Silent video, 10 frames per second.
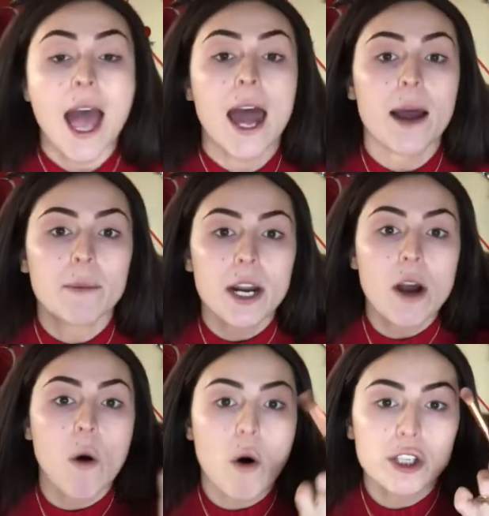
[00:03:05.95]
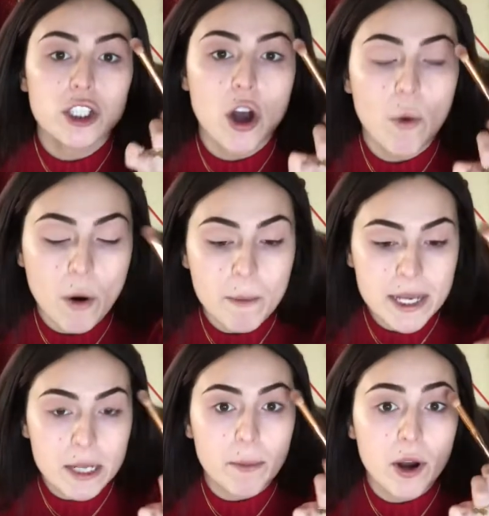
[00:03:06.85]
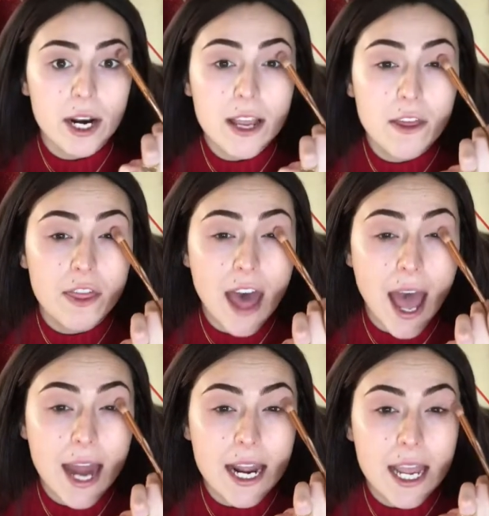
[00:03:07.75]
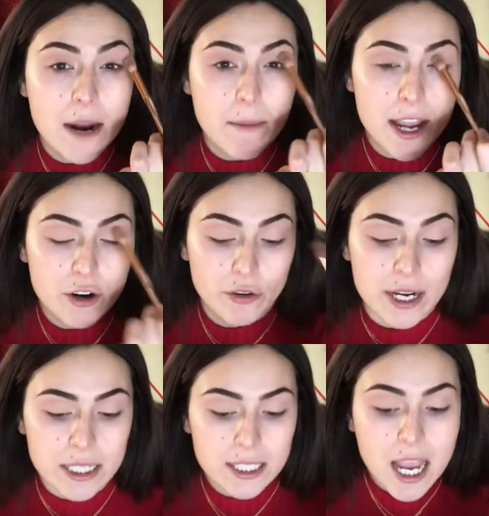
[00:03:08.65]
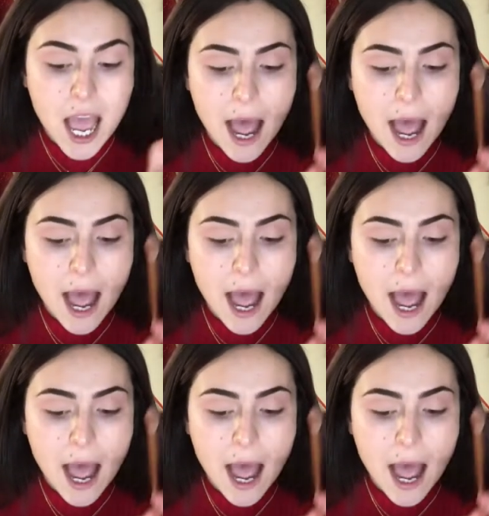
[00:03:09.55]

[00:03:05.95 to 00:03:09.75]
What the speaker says: And I'm gonna also be putting that in my crease.